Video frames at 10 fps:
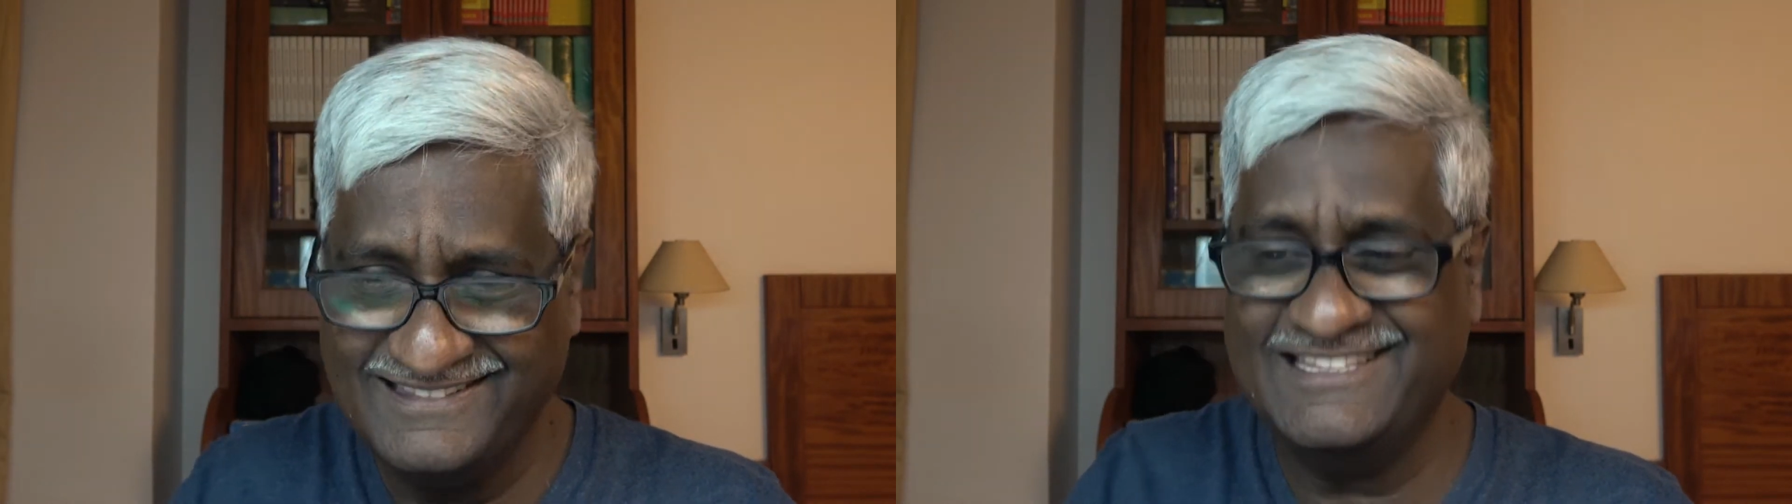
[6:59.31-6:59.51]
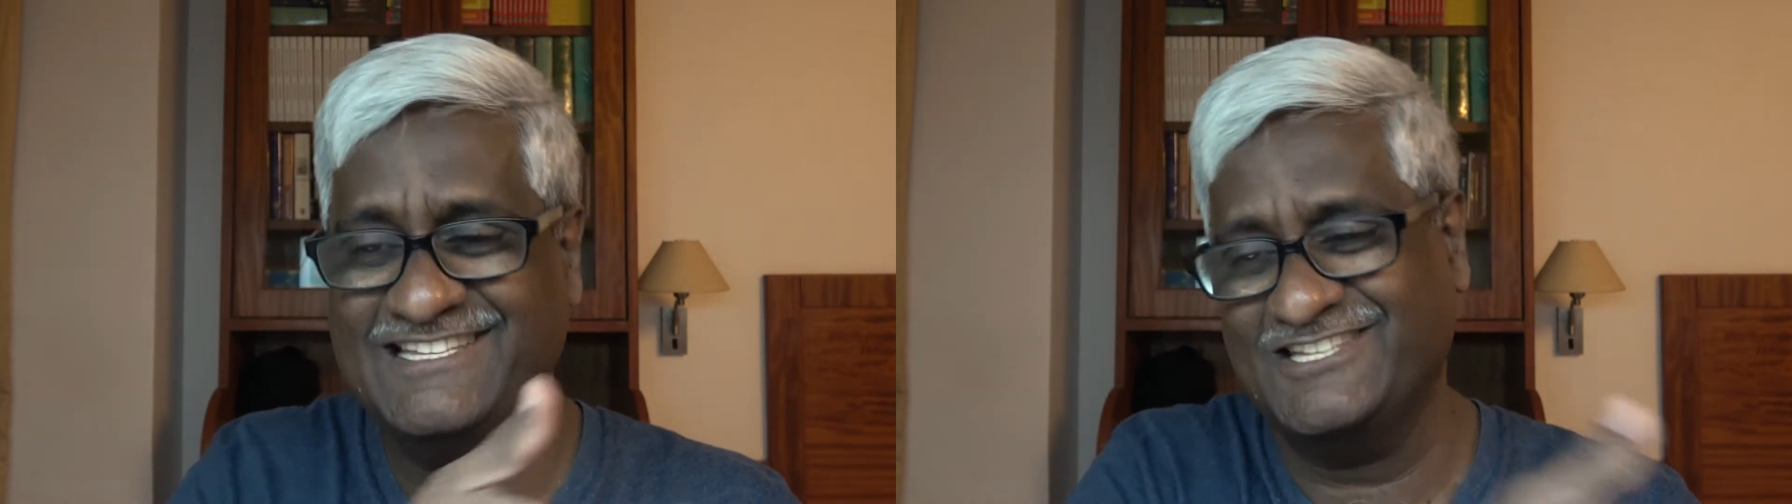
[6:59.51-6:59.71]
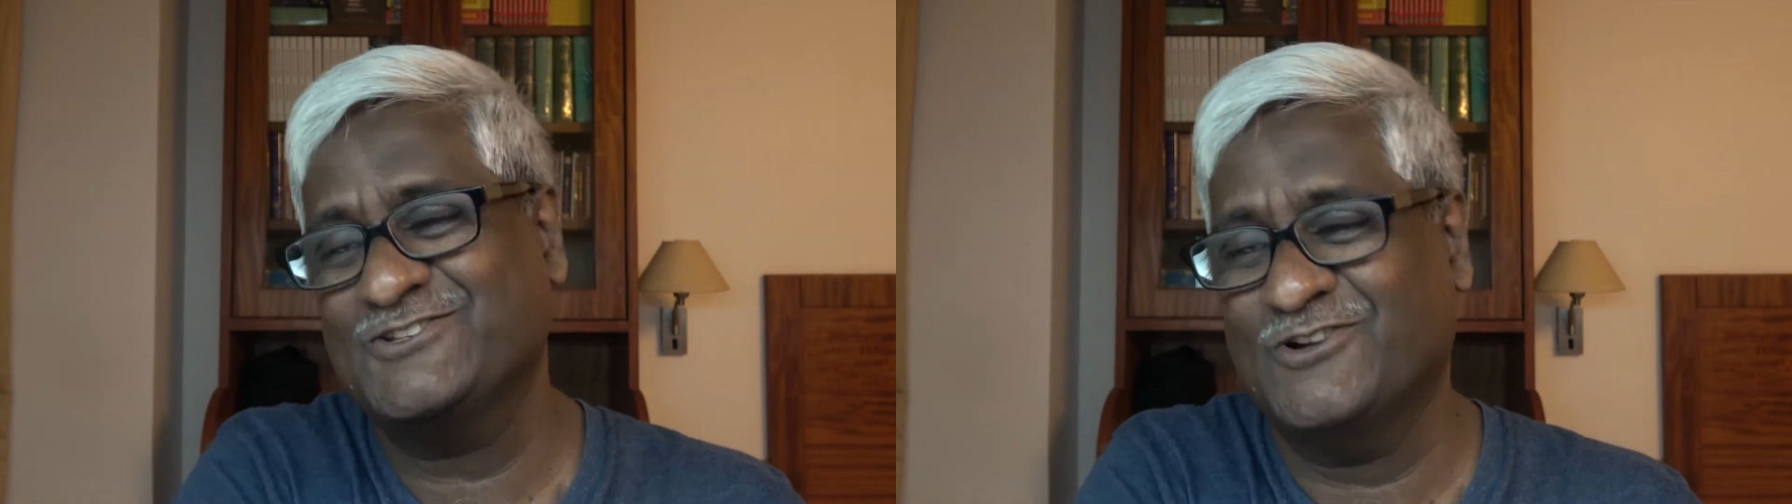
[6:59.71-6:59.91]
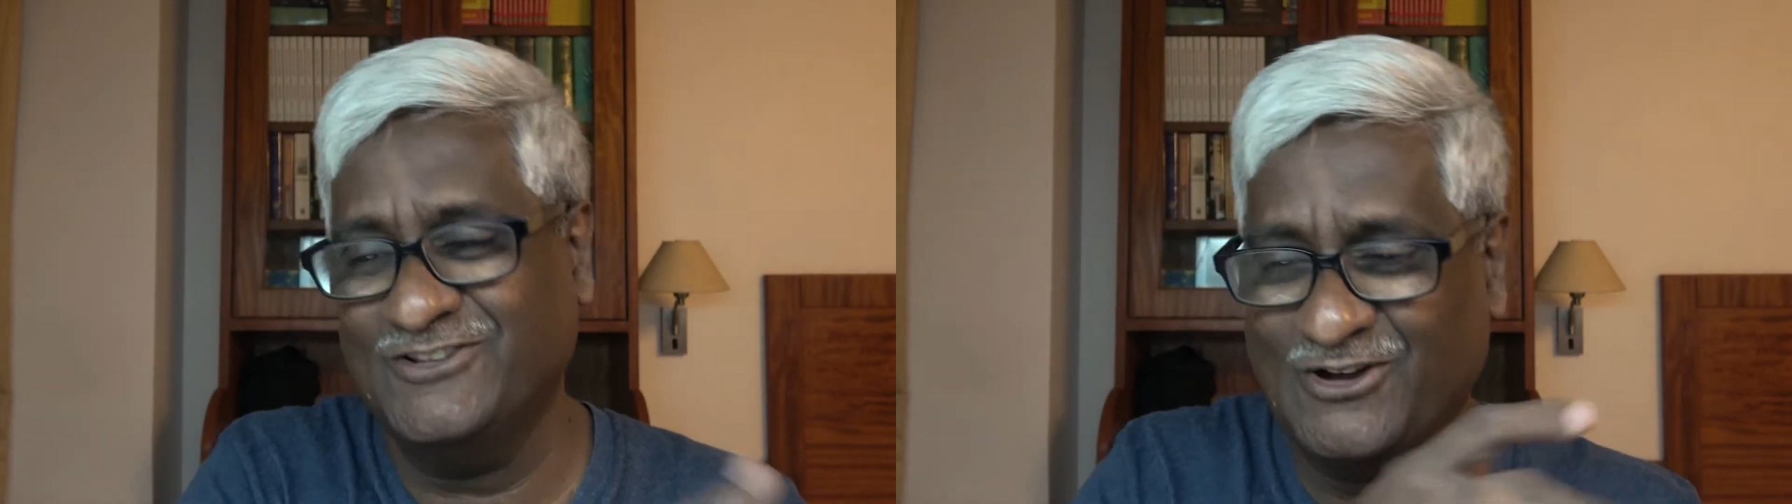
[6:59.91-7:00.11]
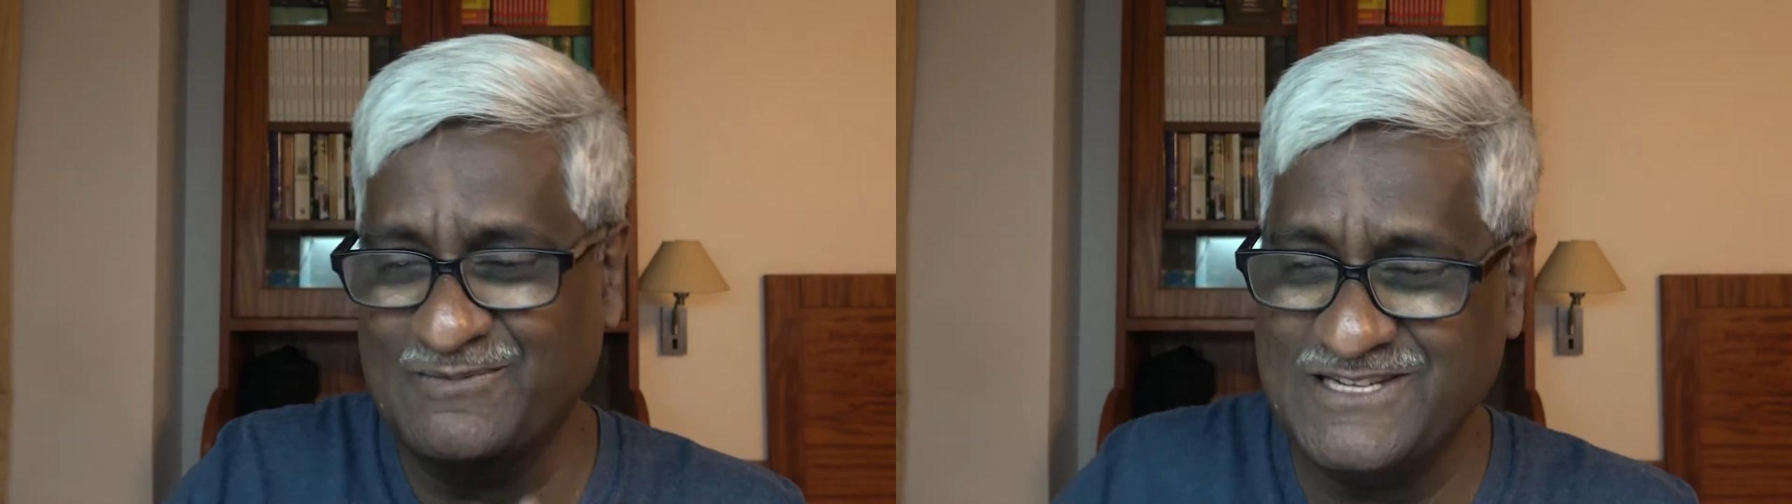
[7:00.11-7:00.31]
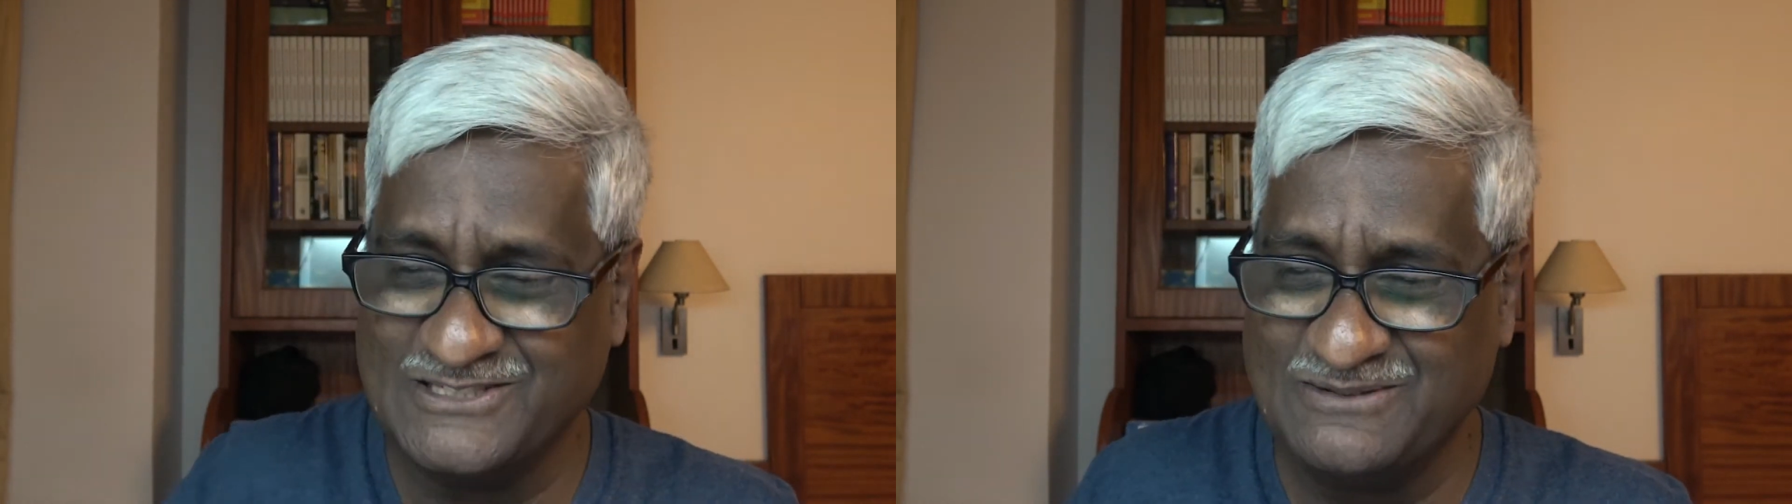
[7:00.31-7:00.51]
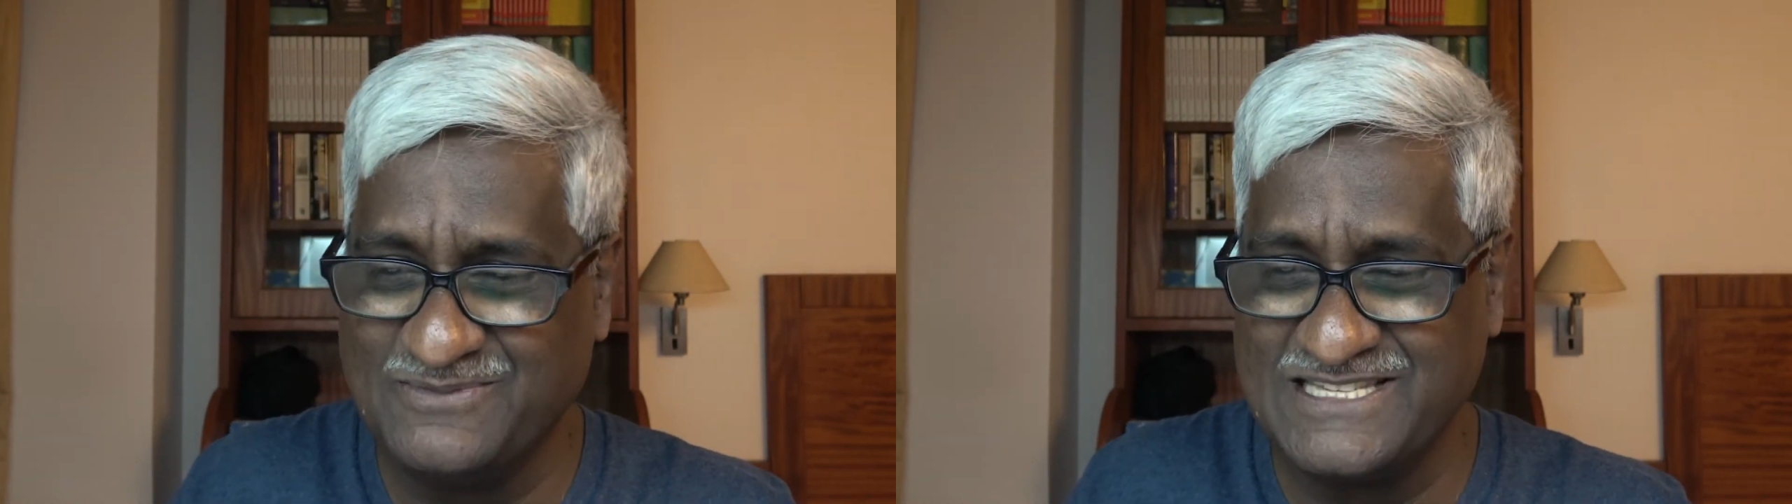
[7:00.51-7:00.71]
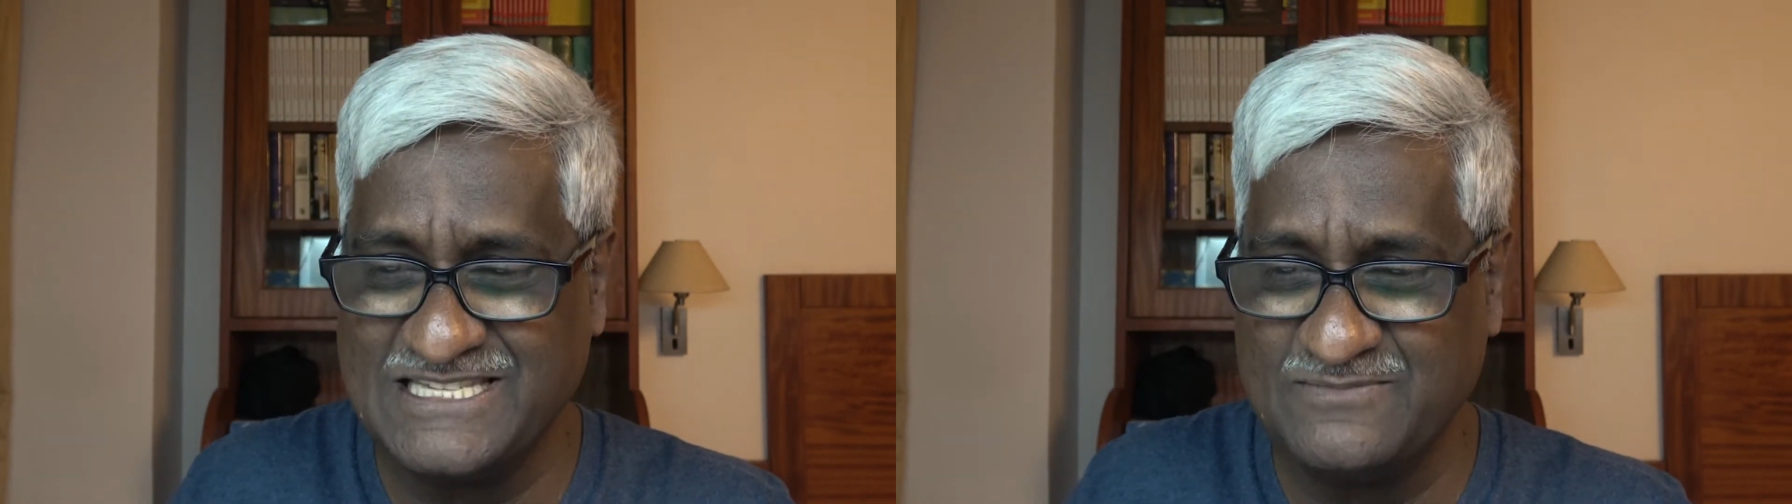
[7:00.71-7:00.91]
This is called the object of
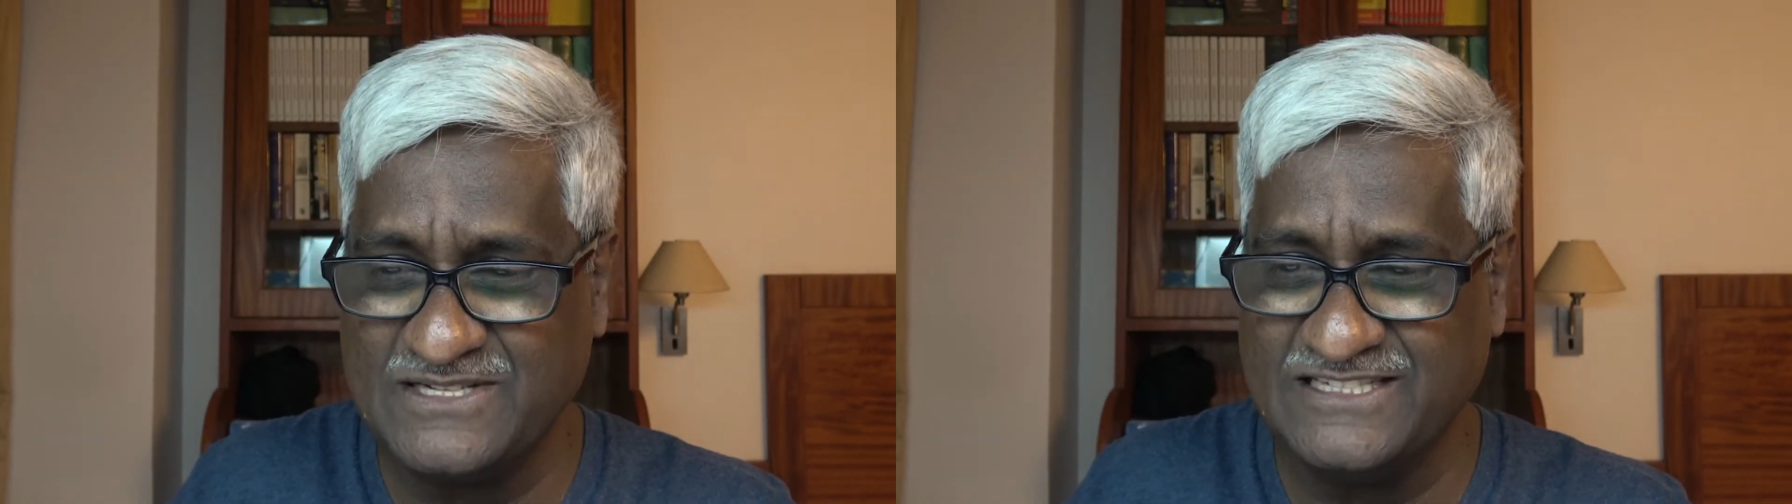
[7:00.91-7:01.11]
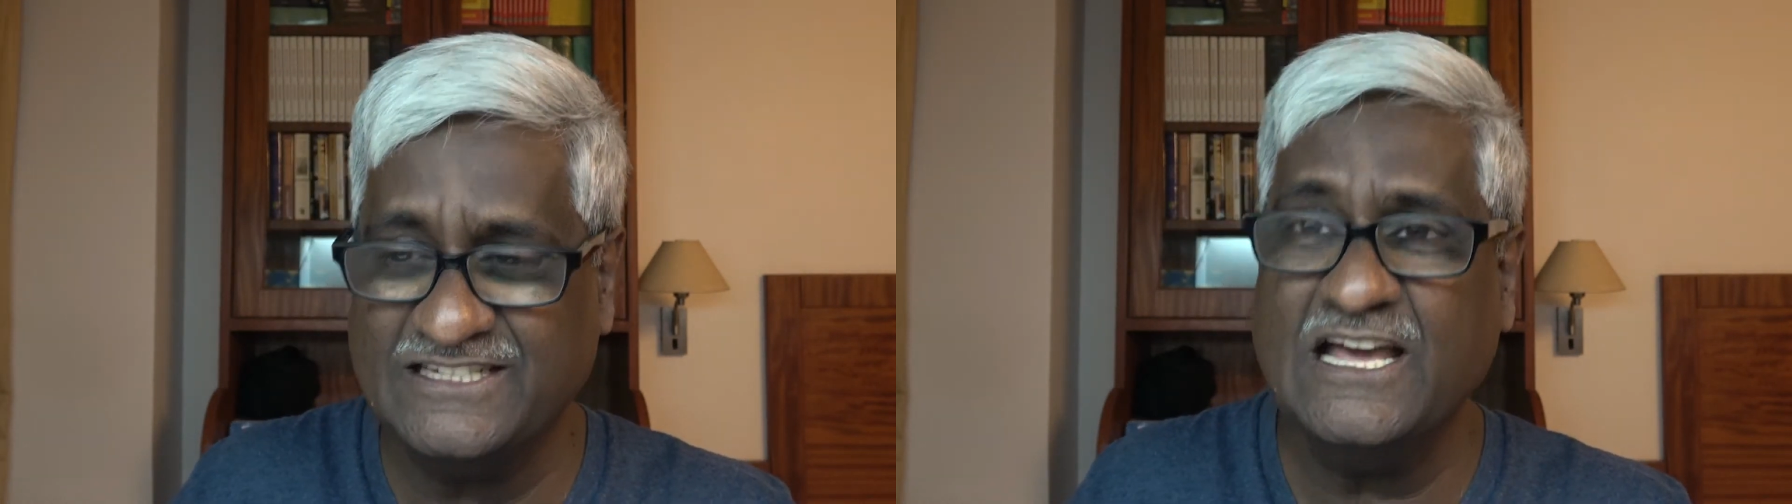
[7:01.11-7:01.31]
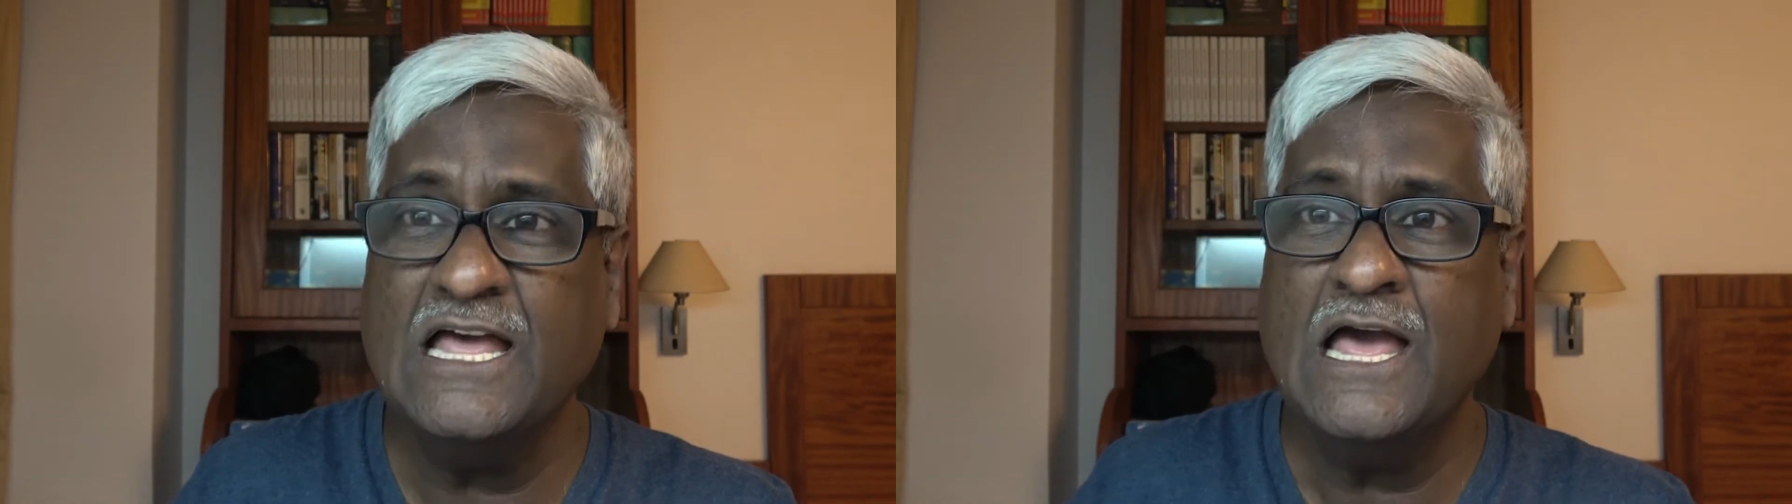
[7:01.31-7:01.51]
perception.